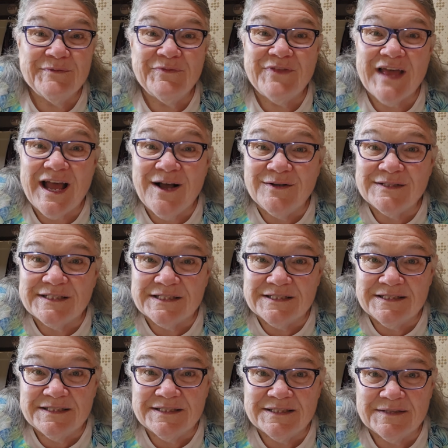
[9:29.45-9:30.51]

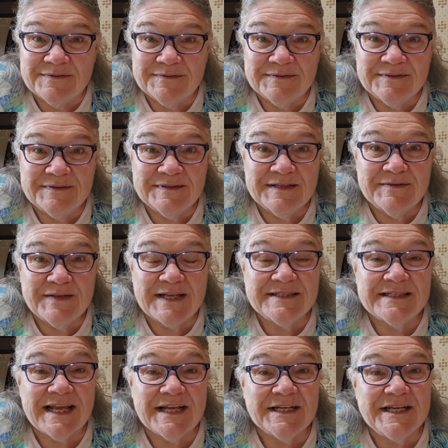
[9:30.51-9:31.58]
Thousands. They
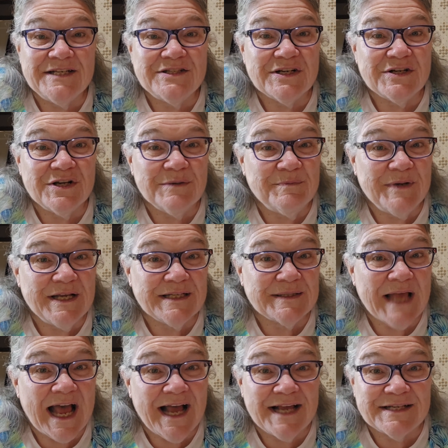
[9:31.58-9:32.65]
say a legion could be as
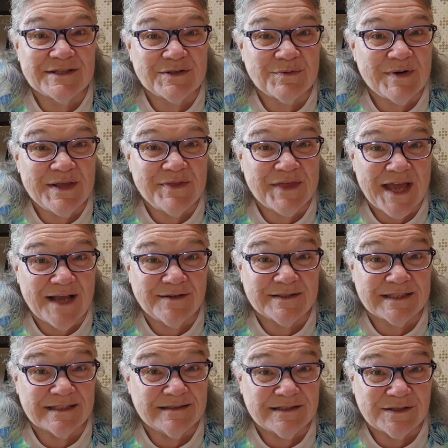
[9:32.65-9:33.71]
high as
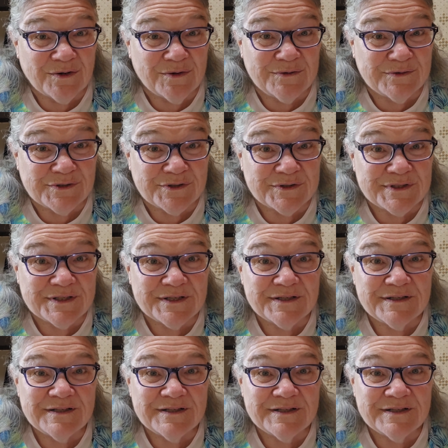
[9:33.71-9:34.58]
3,000 soldiers.